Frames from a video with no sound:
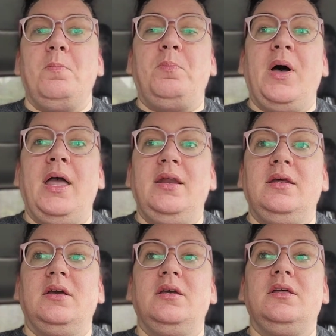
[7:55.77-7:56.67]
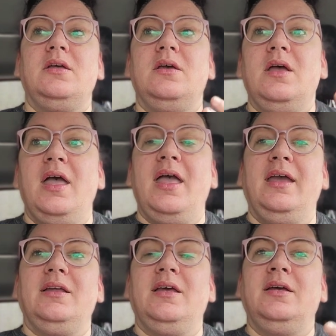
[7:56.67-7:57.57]
But
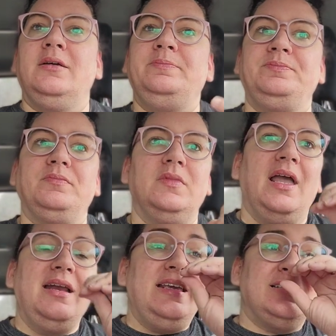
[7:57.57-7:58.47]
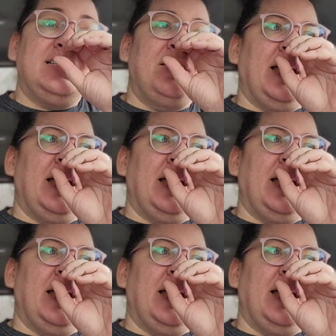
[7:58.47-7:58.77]
it, and he said